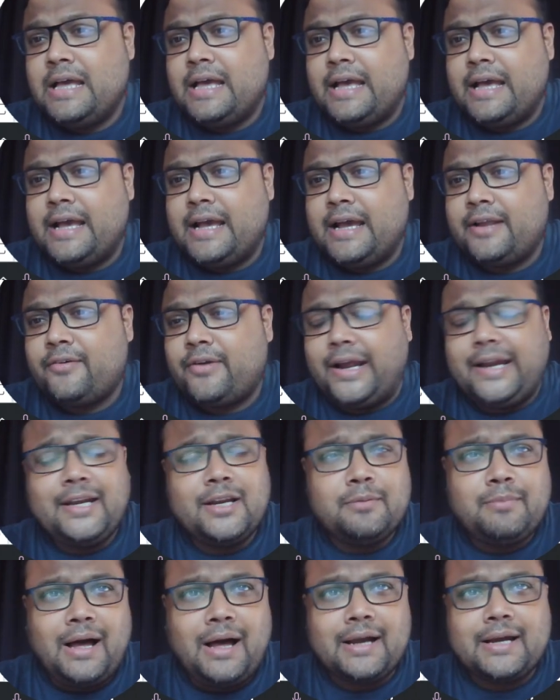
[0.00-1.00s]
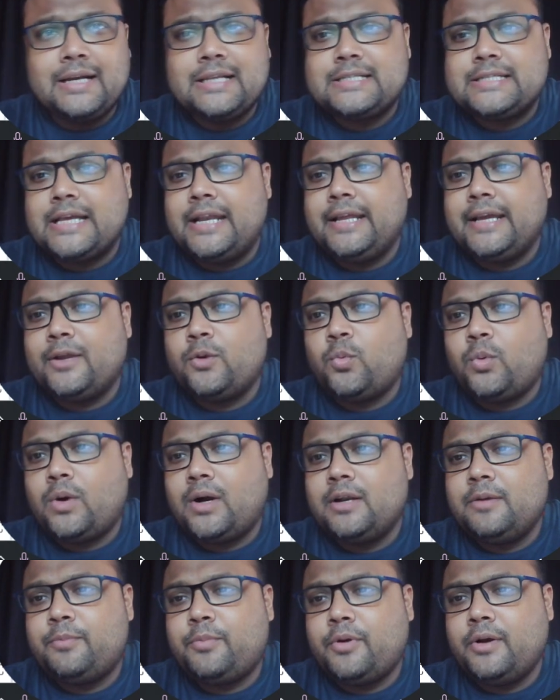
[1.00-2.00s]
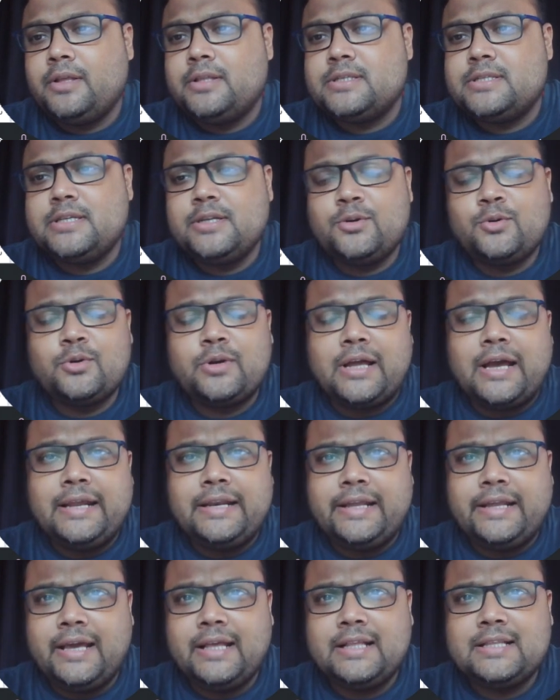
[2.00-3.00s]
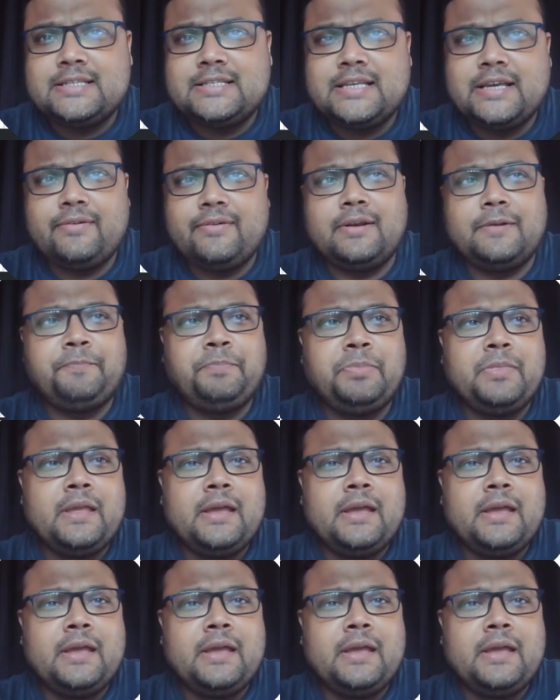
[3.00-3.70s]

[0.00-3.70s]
And right now, market is standing at 1.0987.